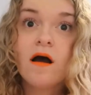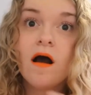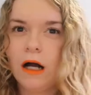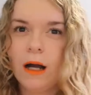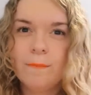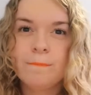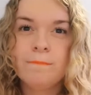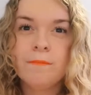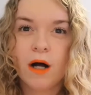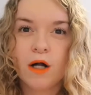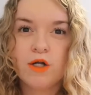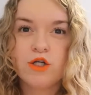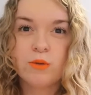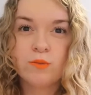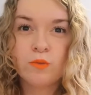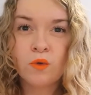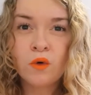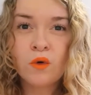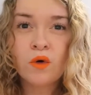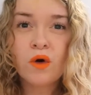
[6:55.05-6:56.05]
I'm much
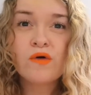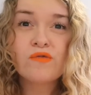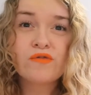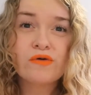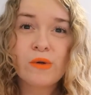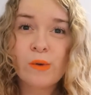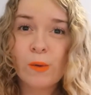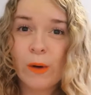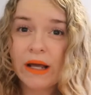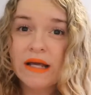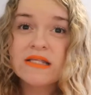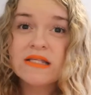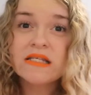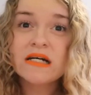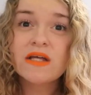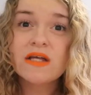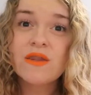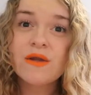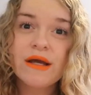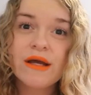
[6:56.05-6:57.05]
more of a
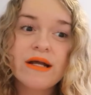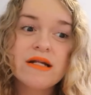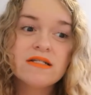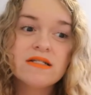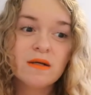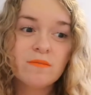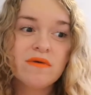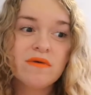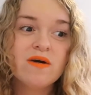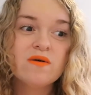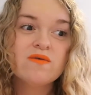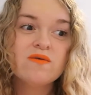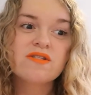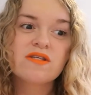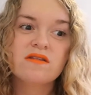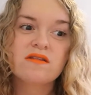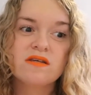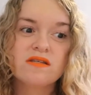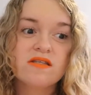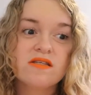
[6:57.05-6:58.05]
grazer than eating meals,
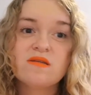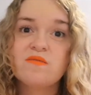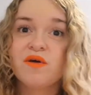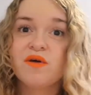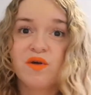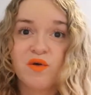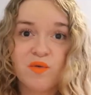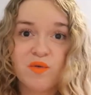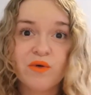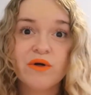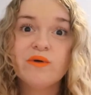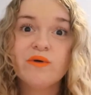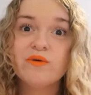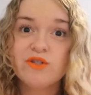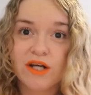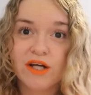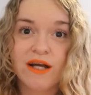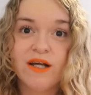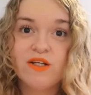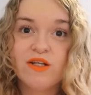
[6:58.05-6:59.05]
so this has been a real
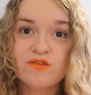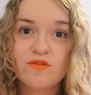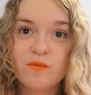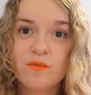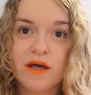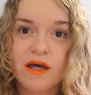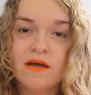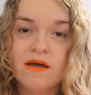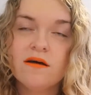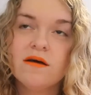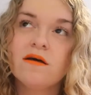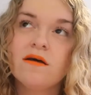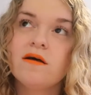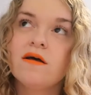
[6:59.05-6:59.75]
change for me.